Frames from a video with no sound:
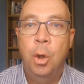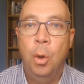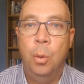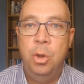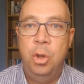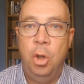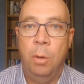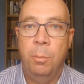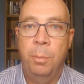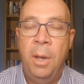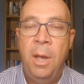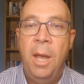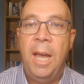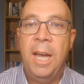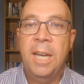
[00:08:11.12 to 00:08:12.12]
Your job
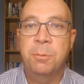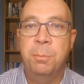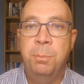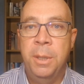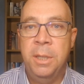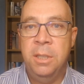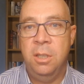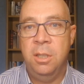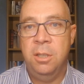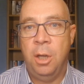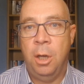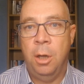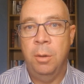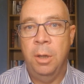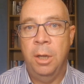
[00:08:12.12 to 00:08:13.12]
as
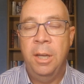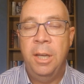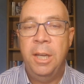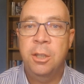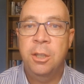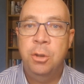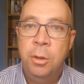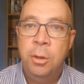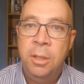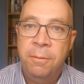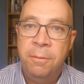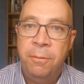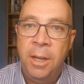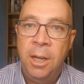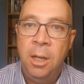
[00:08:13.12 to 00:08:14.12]
business owner is to
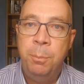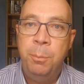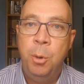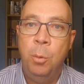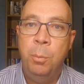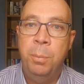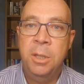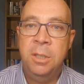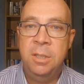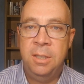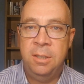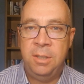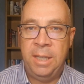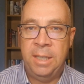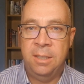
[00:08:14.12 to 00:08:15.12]
develop your
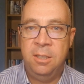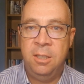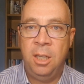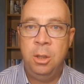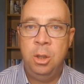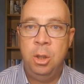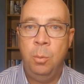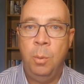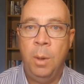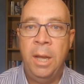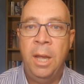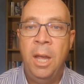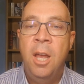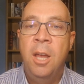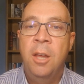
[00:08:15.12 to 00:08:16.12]
business in such a
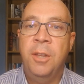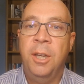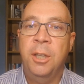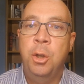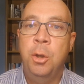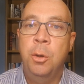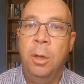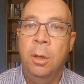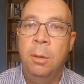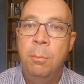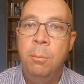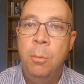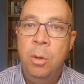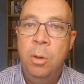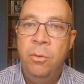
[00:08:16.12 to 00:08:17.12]
way that you can
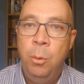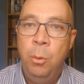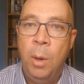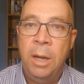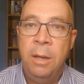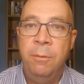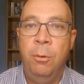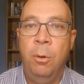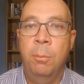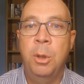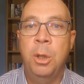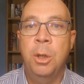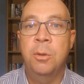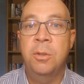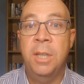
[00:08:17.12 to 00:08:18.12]
move away
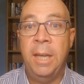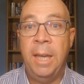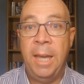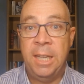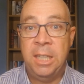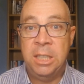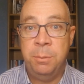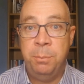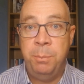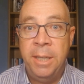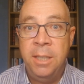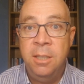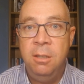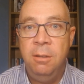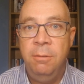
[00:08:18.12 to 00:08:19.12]
from using
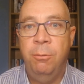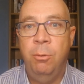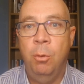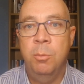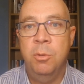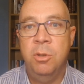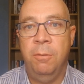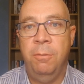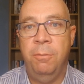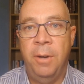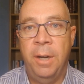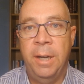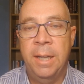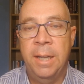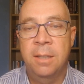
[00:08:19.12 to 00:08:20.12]
expensive forms of
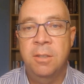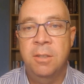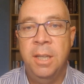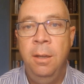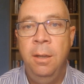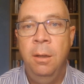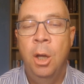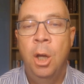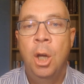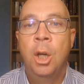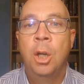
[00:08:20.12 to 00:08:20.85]
financing